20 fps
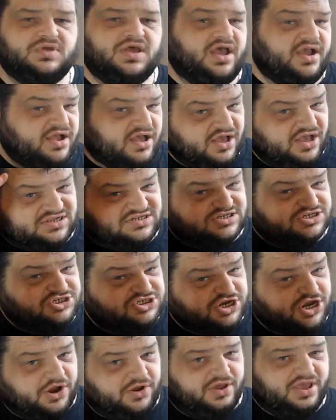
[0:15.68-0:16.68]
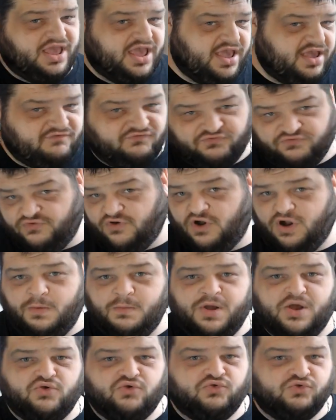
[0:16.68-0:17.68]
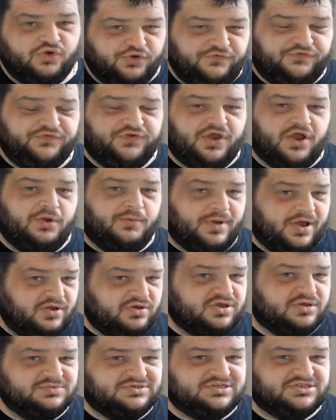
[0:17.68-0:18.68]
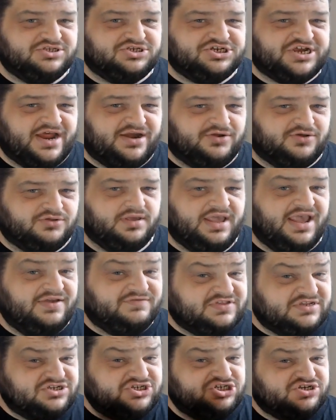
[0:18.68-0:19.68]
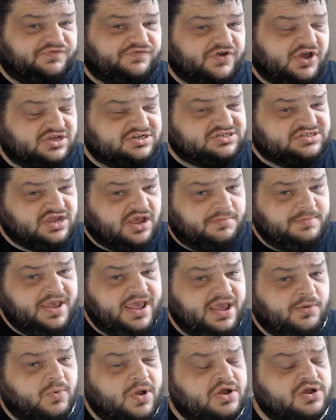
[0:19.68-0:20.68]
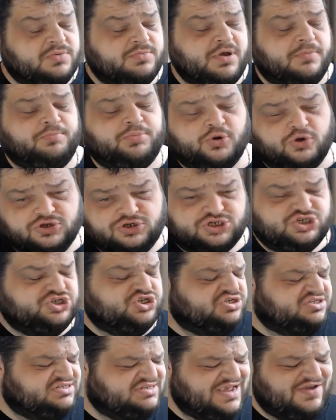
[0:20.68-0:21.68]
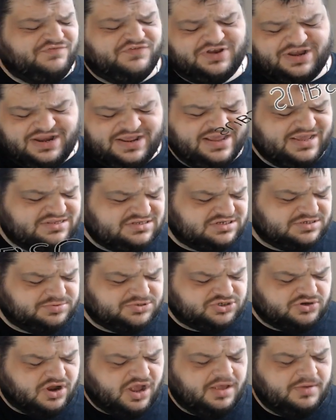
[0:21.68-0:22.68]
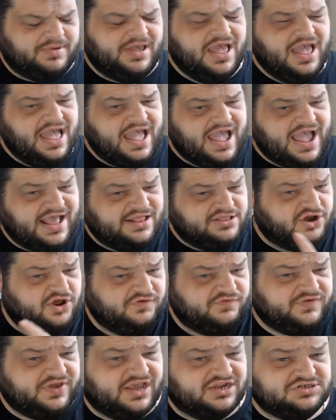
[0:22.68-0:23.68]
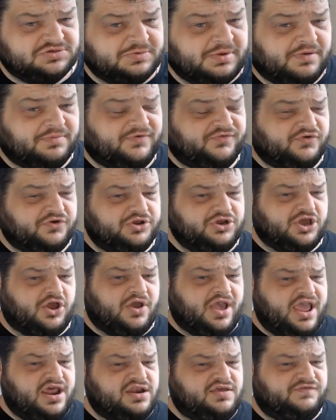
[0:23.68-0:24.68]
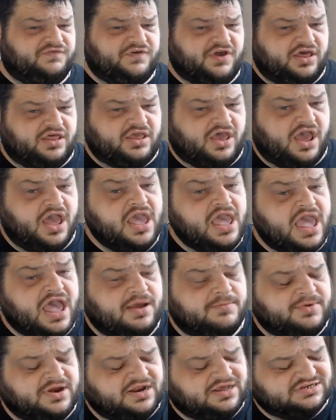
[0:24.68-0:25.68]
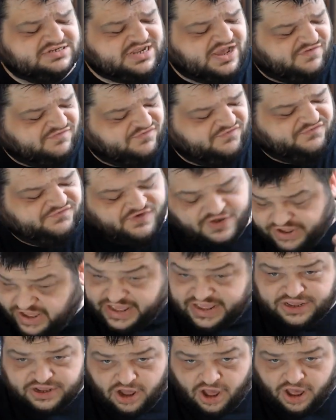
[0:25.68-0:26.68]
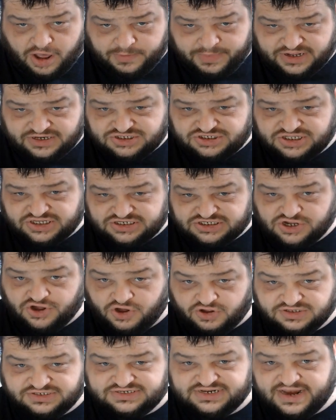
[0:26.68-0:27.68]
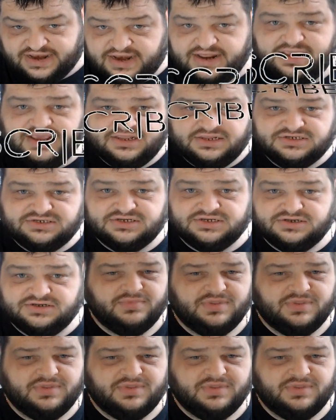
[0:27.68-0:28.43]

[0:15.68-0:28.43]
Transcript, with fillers: Hi guys, it's Joe here from Ru-Fi-Oh. Welcome to the channel. If this is your first time here, welcome aboard. You should definitely hit subscribe and the notification bell before you go any further and realise how fucking garbage this content is.